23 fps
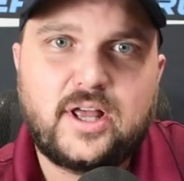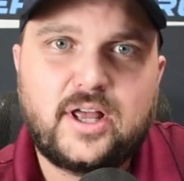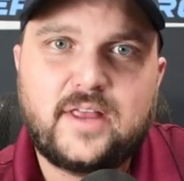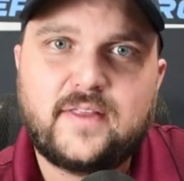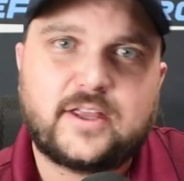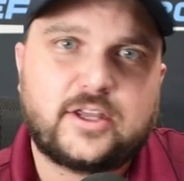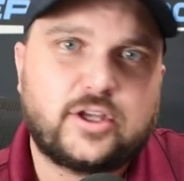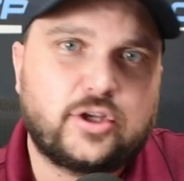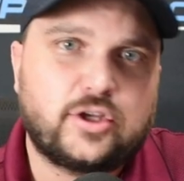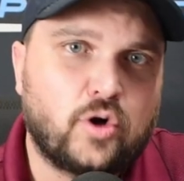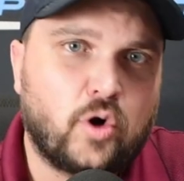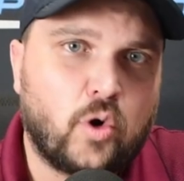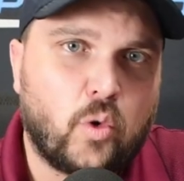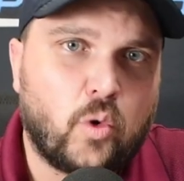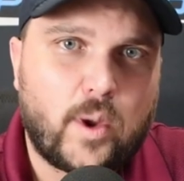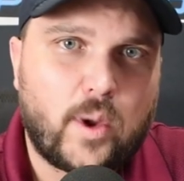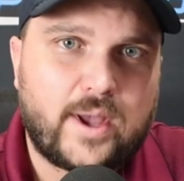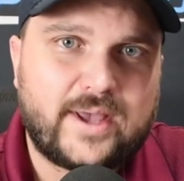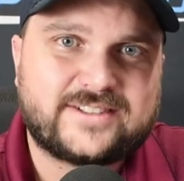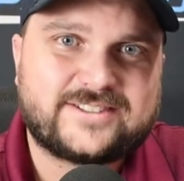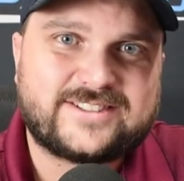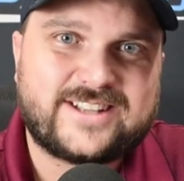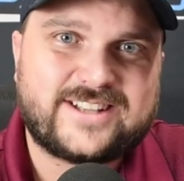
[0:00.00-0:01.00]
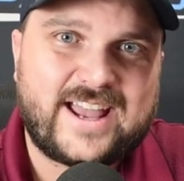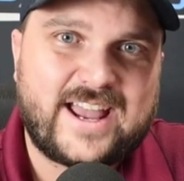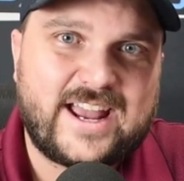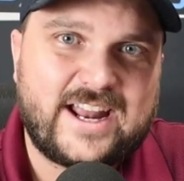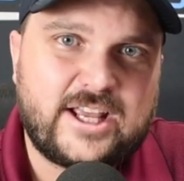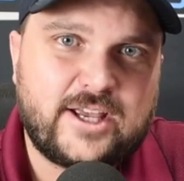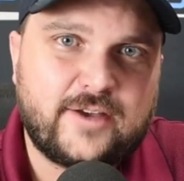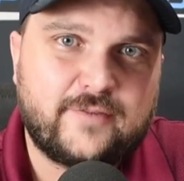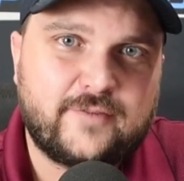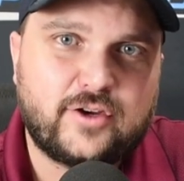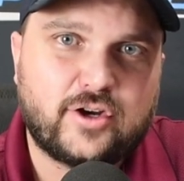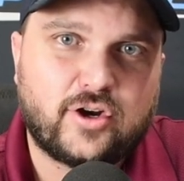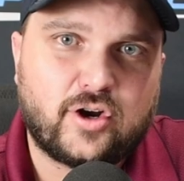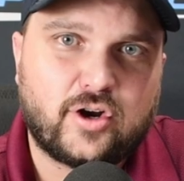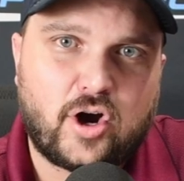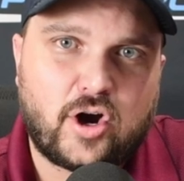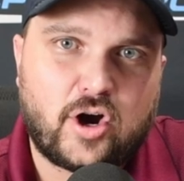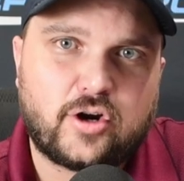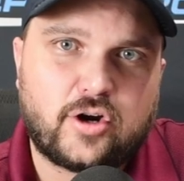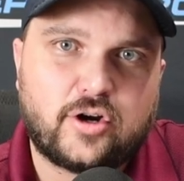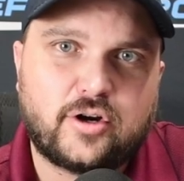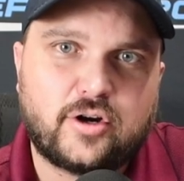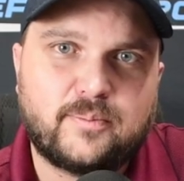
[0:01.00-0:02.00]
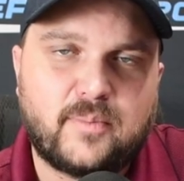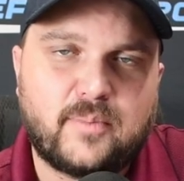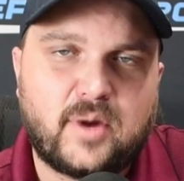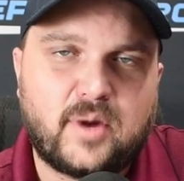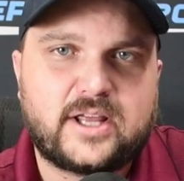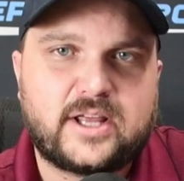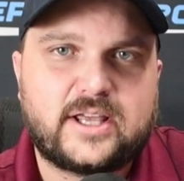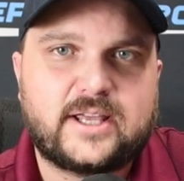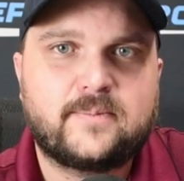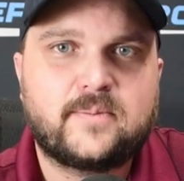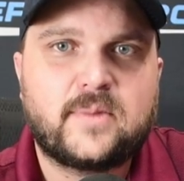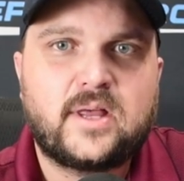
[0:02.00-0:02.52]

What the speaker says: that you don't waste any of your hard-earned money